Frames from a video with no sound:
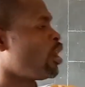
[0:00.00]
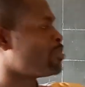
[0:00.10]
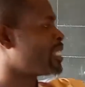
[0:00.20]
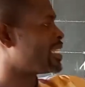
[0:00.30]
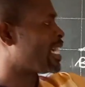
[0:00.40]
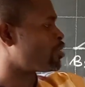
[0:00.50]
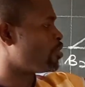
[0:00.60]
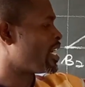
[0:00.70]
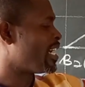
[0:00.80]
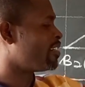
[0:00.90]
object that
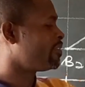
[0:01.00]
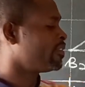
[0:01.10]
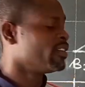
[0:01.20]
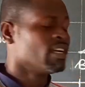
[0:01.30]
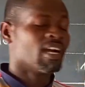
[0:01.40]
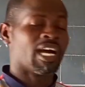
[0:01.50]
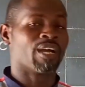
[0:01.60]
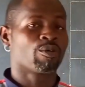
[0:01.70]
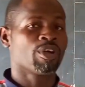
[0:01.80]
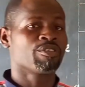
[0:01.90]
we have,
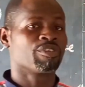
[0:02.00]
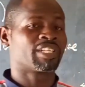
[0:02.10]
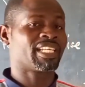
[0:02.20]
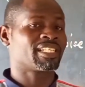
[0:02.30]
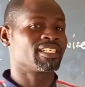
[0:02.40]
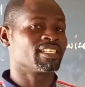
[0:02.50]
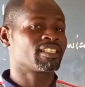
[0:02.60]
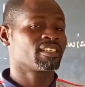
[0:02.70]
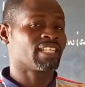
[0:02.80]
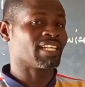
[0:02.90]
and when you rotate
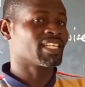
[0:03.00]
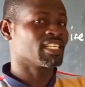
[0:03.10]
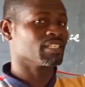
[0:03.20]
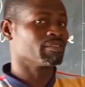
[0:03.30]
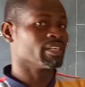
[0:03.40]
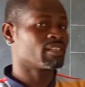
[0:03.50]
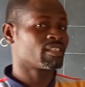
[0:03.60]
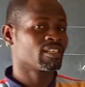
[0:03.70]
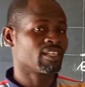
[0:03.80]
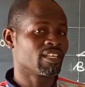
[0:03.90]
it 90
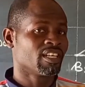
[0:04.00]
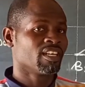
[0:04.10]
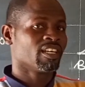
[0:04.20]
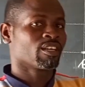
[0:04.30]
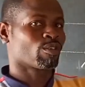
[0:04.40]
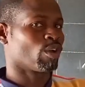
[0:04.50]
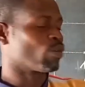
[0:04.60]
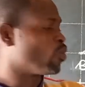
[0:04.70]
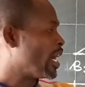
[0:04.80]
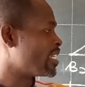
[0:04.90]
degrees
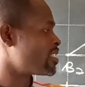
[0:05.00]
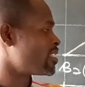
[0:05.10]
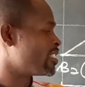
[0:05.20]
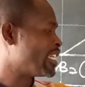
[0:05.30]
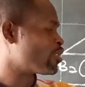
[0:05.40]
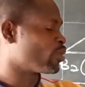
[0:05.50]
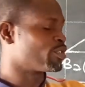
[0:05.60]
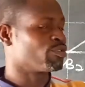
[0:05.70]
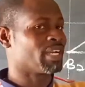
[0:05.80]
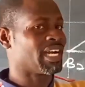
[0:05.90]
clockwise, this is
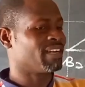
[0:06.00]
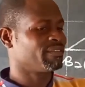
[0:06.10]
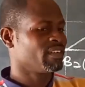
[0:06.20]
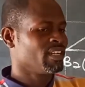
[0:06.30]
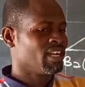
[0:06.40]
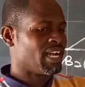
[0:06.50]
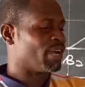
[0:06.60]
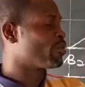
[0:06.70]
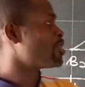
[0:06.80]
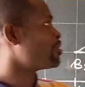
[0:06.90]
what we have,
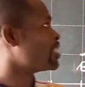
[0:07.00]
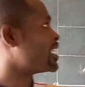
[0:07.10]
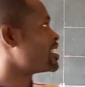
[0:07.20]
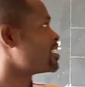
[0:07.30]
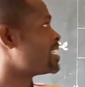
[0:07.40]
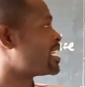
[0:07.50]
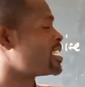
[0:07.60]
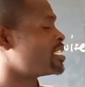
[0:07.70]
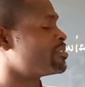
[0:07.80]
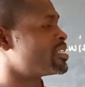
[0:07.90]
and when you rotate it
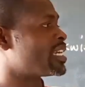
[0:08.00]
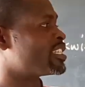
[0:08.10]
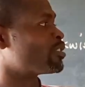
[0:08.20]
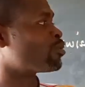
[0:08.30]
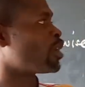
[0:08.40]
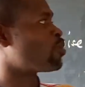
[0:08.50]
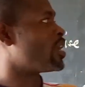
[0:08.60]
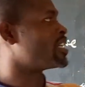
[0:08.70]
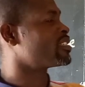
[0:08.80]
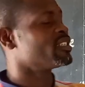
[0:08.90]
90 degrees
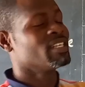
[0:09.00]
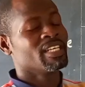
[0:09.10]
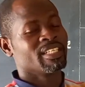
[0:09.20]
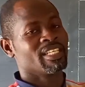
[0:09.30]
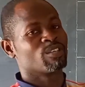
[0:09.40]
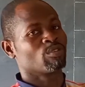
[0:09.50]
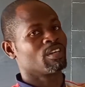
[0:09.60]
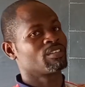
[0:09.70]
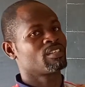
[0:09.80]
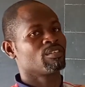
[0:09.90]
anti-clockwise, this is
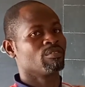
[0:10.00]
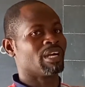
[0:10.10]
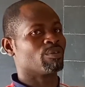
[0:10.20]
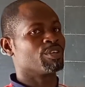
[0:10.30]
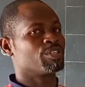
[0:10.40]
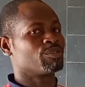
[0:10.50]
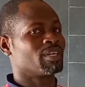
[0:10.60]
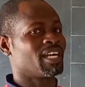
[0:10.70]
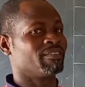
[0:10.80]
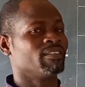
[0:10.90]
what you are going to
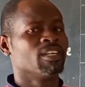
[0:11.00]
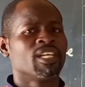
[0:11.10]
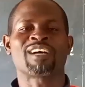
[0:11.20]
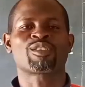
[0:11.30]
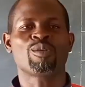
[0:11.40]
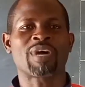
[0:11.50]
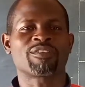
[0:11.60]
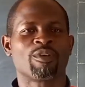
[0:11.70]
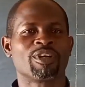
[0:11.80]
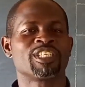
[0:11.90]
have. Thanks so
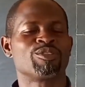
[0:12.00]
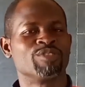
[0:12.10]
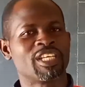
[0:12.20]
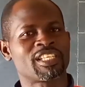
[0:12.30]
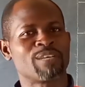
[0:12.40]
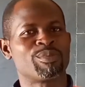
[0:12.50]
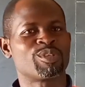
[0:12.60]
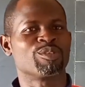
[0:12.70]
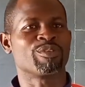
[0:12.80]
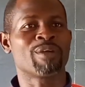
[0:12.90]
much for watching today's
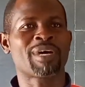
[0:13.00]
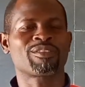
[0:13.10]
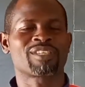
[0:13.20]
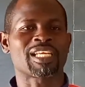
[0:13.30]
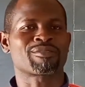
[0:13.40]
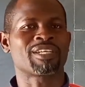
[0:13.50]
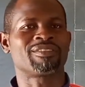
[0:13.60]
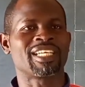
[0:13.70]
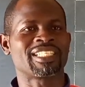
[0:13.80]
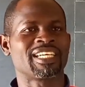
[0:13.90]
episode. Remember to subscribe
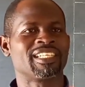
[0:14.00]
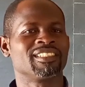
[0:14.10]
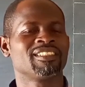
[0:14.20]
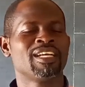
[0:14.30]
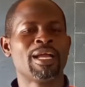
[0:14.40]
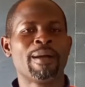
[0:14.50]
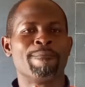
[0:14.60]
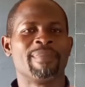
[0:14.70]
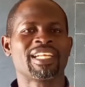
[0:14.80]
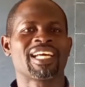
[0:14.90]
to the channel
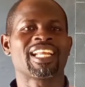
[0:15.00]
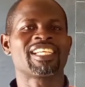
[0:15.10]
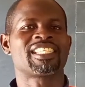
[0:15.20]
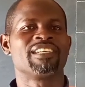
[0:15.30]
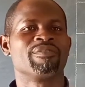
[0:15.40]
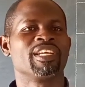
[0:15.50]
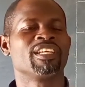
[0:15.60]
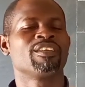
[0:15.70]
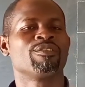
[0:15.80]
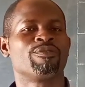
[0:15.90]
Menalize
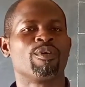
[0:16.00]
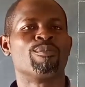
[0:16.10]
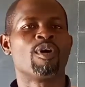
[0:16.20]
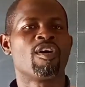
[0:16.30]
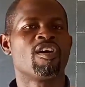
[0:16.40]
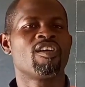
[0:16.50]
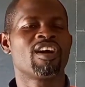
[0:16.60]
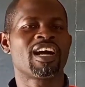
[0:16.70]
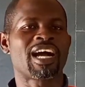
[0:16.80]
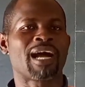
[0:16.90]
TV for
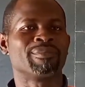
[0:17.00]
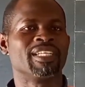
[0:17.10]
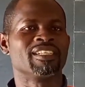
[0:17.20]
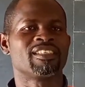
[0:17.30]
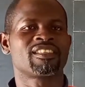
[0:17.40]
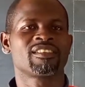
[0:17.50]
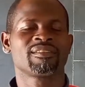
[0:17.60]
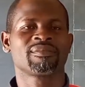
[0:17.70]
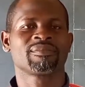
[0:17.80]
more updates.